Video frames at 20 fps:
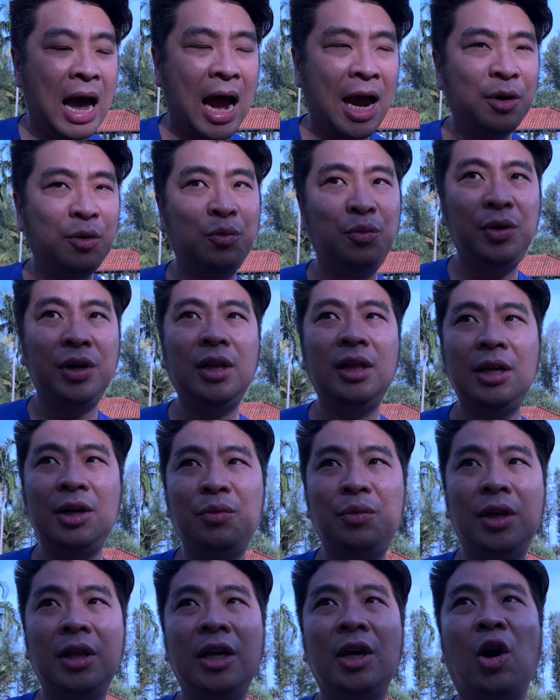I
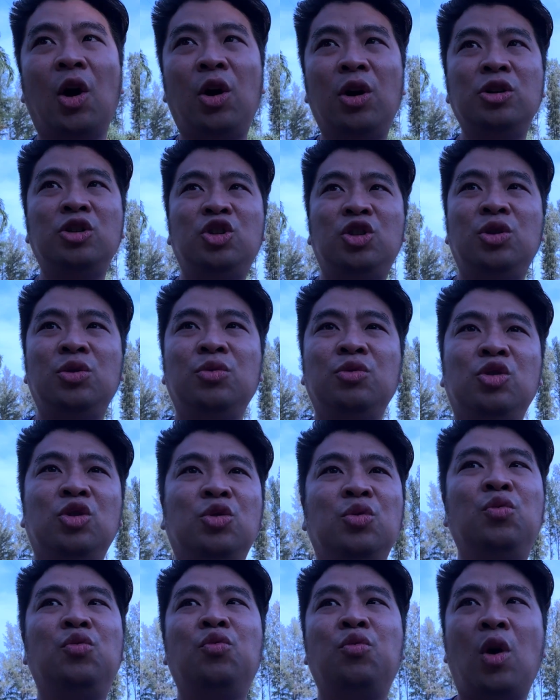really urge you
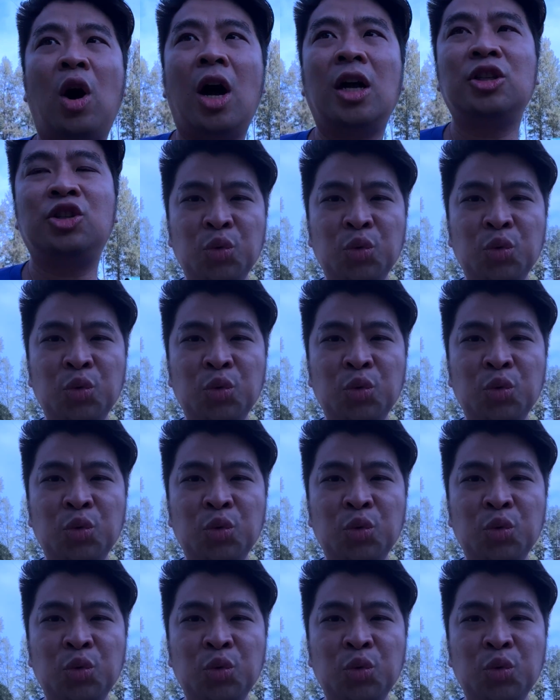to watch